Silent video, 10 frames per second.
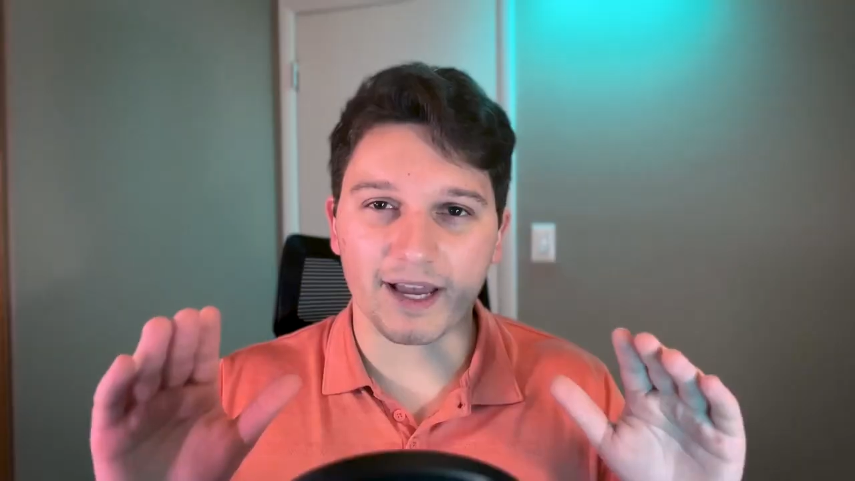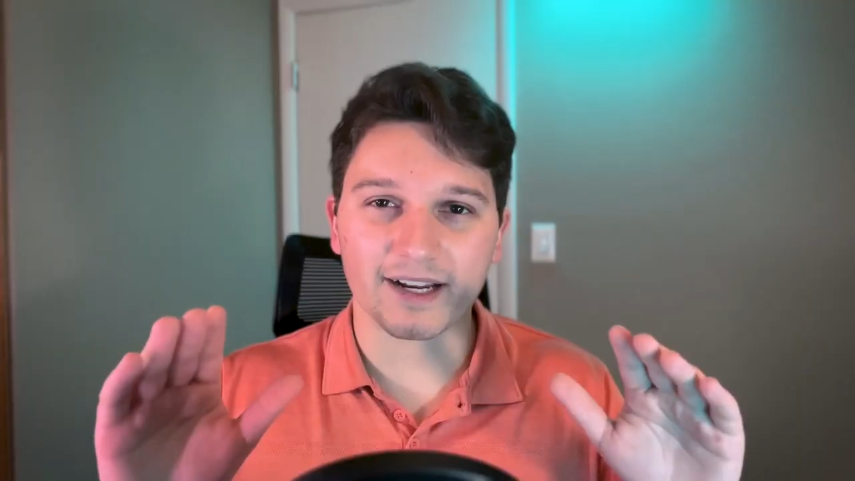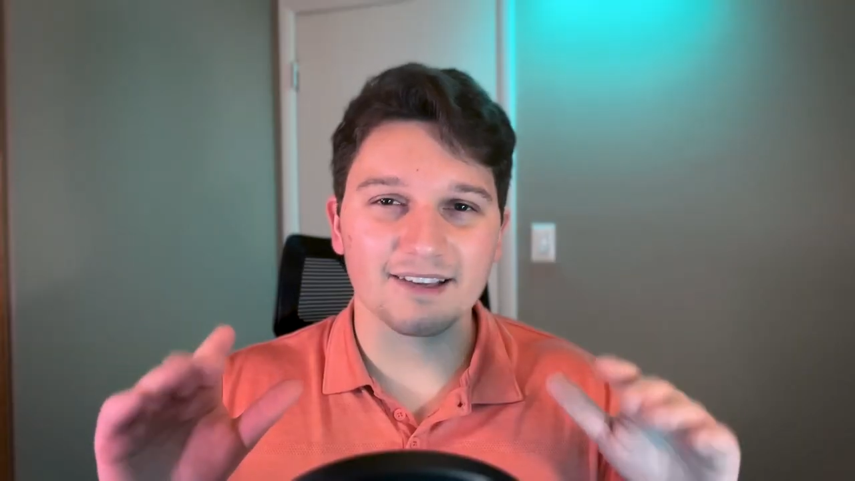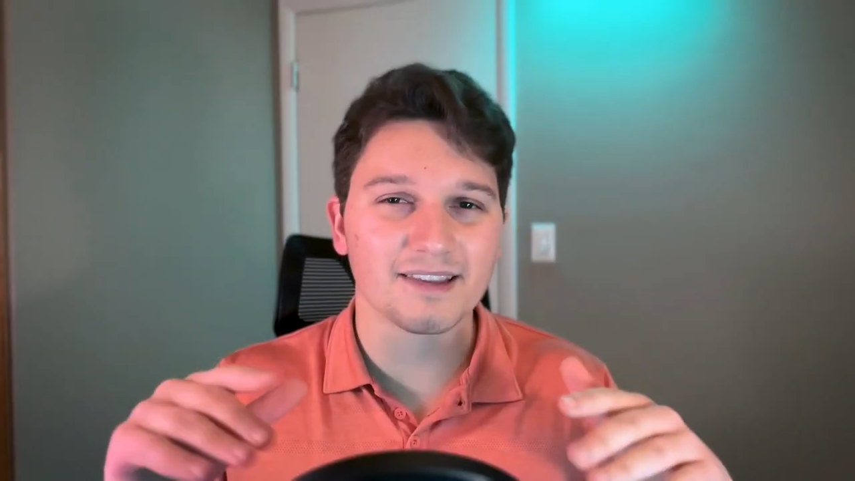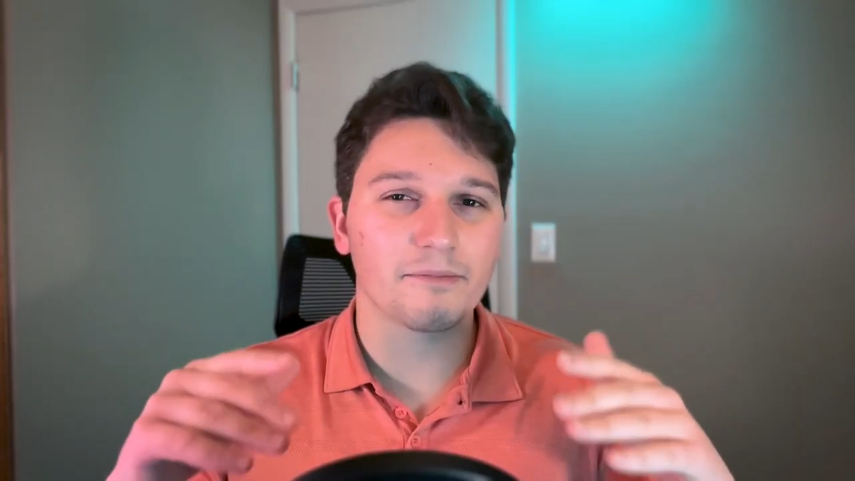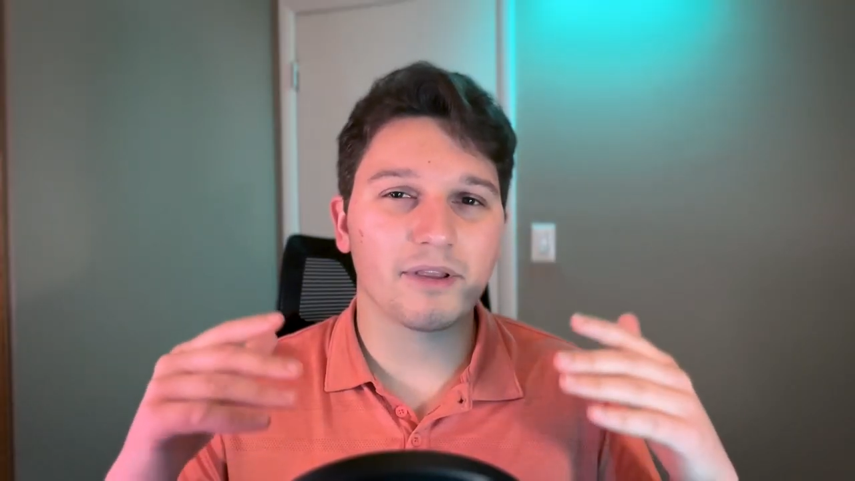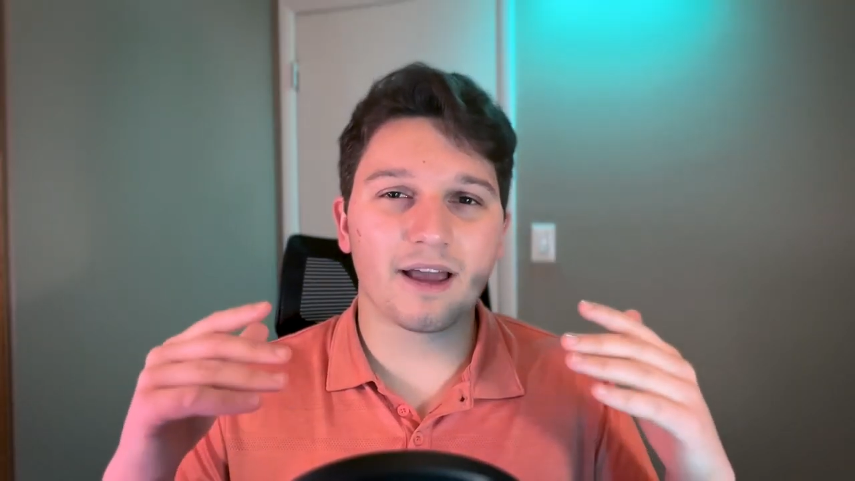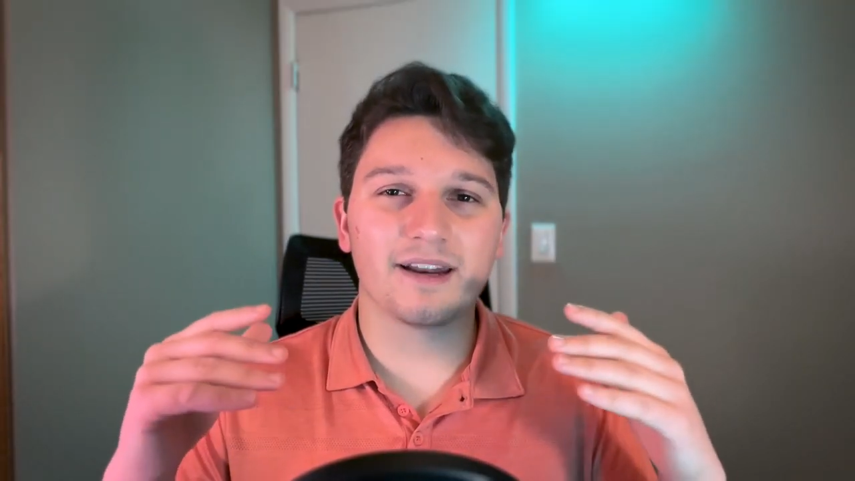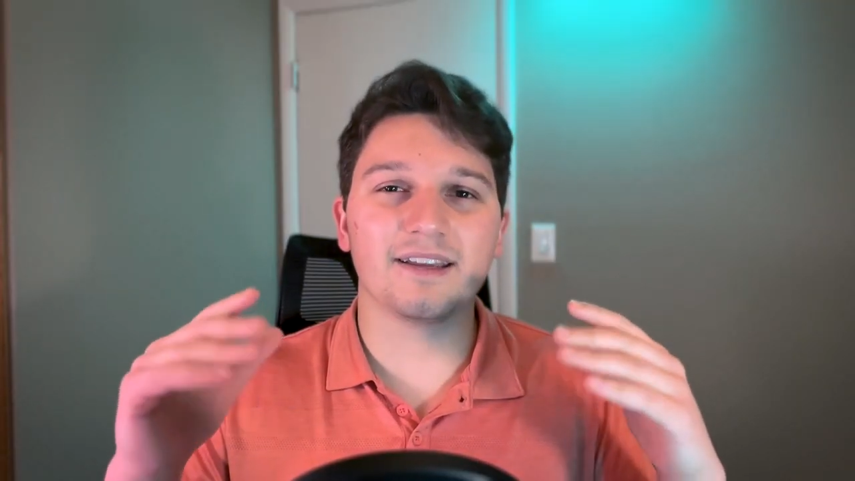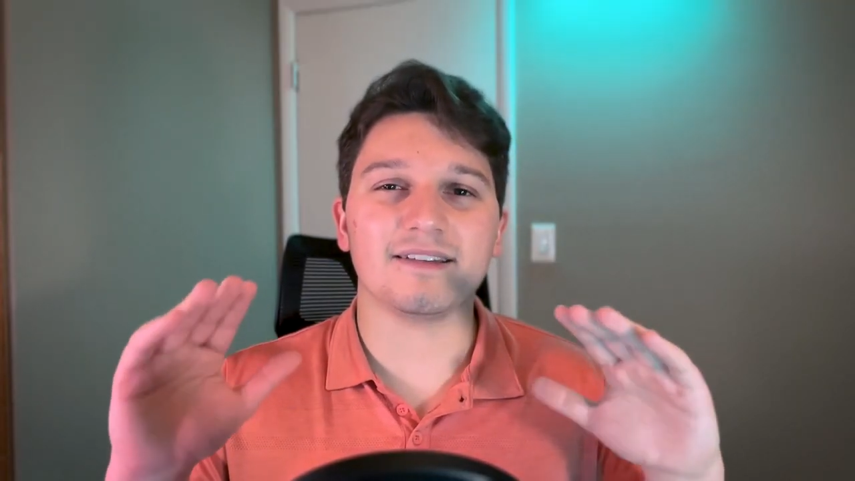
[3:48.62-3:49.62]
because the
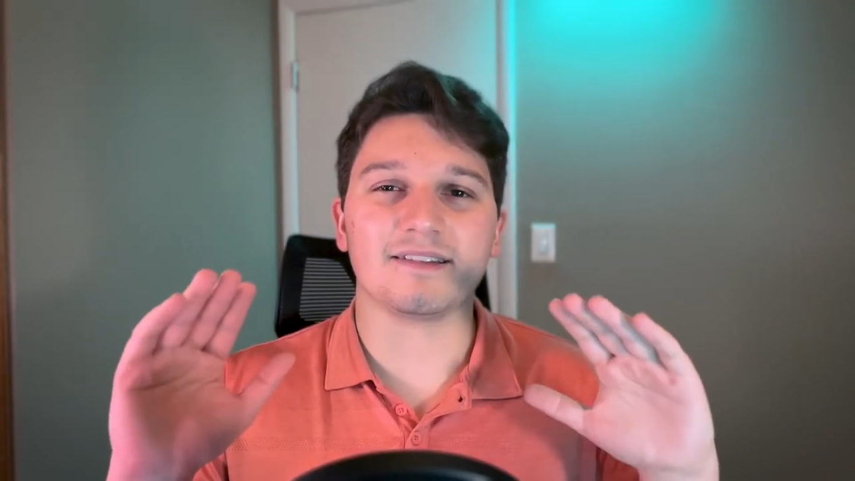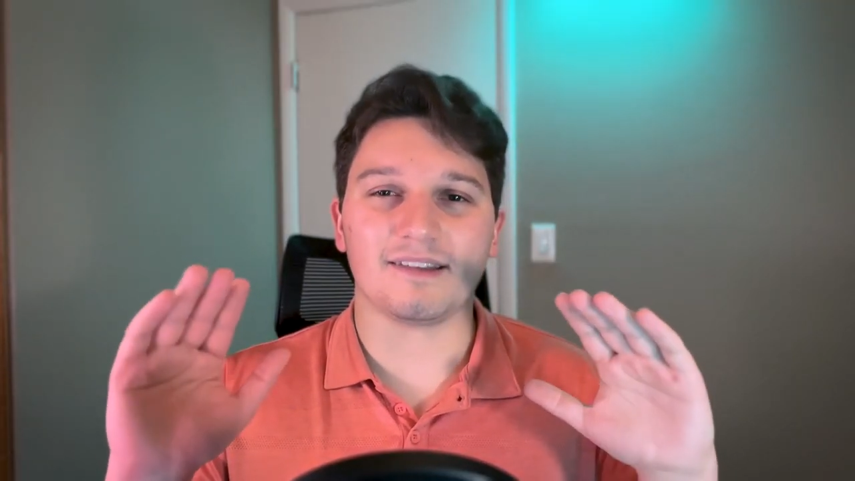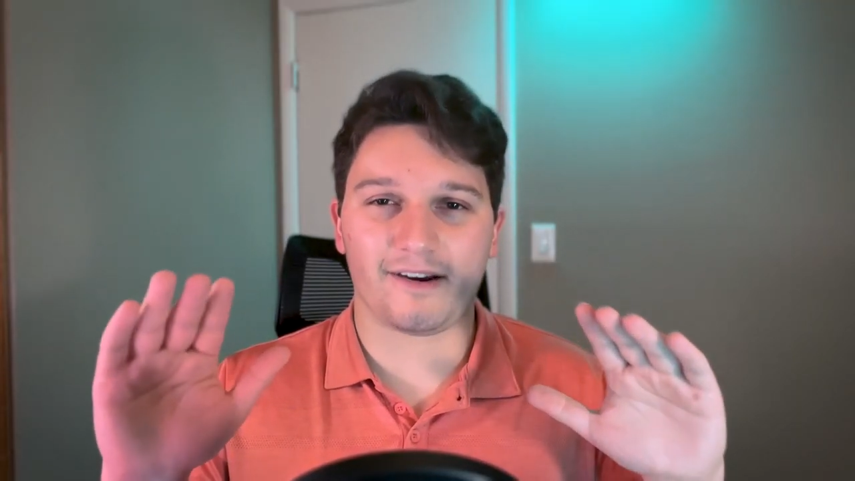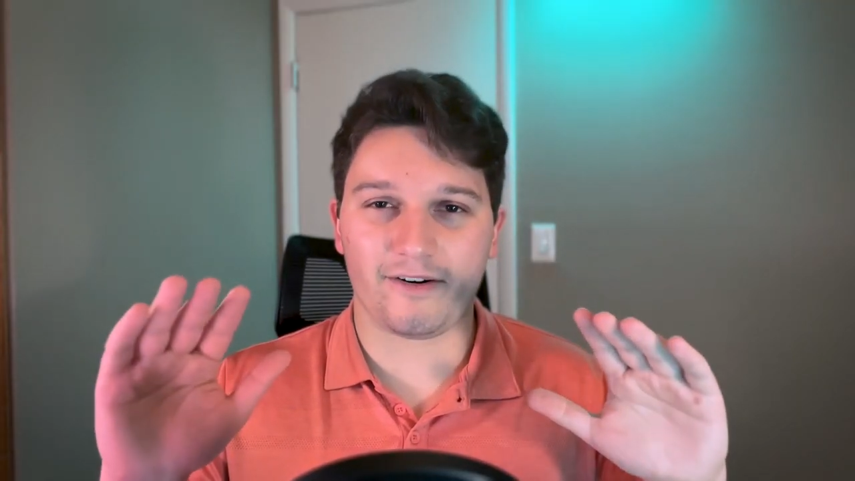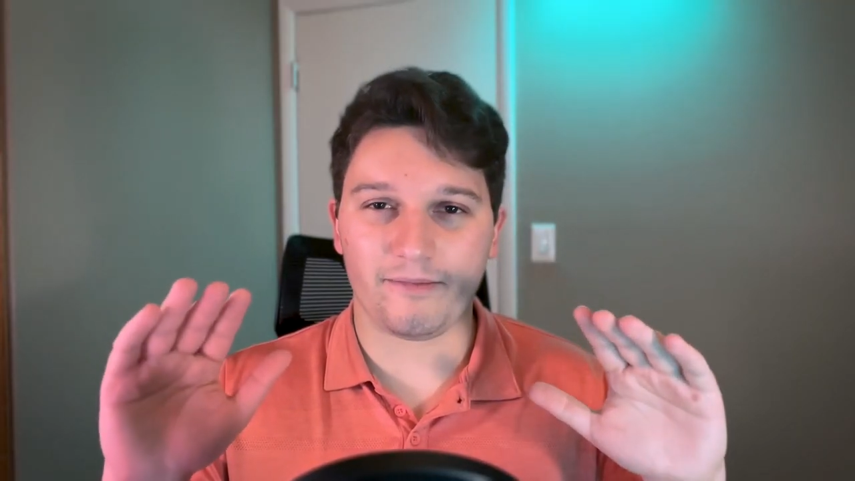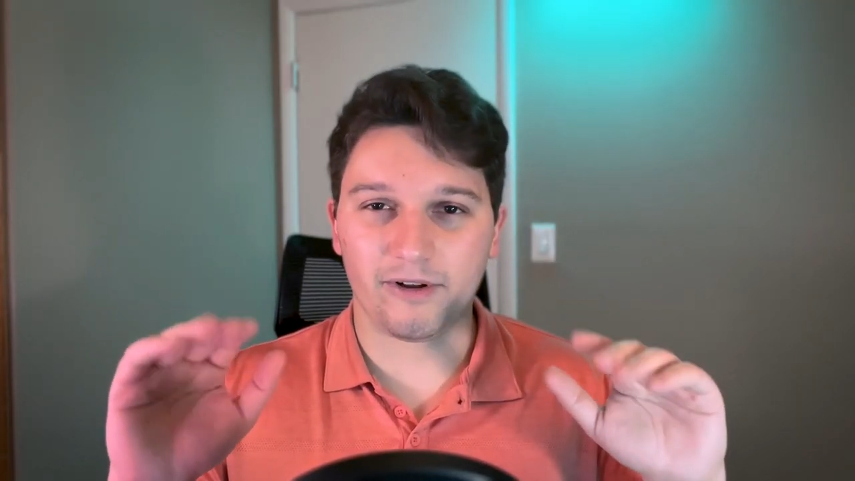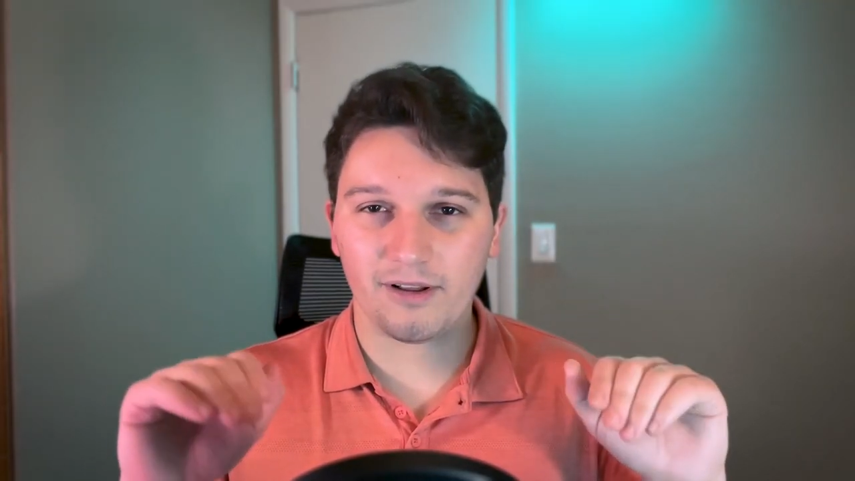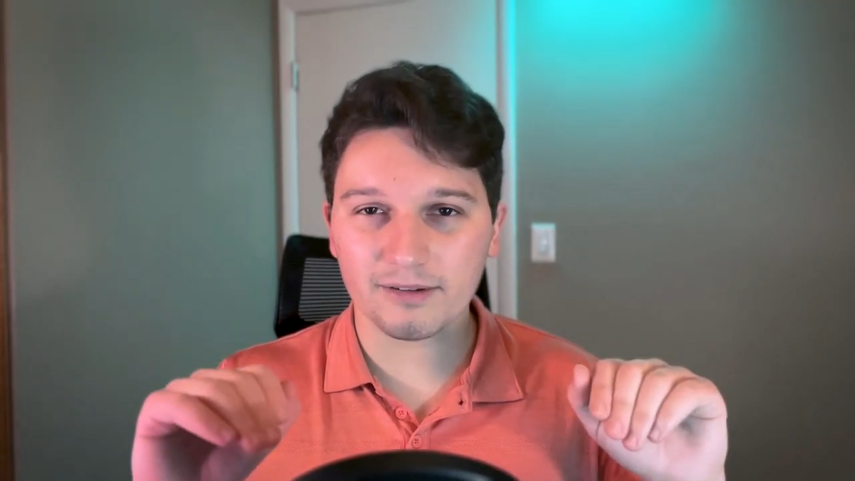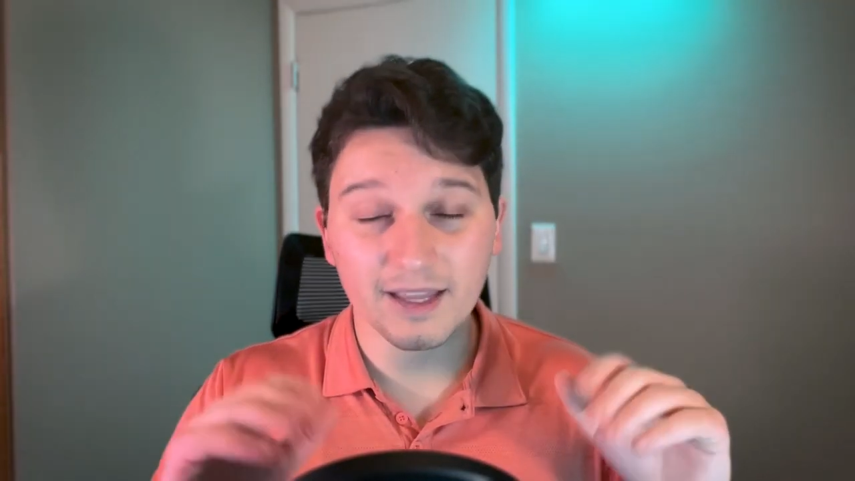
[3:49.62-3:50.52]
plot is terrible.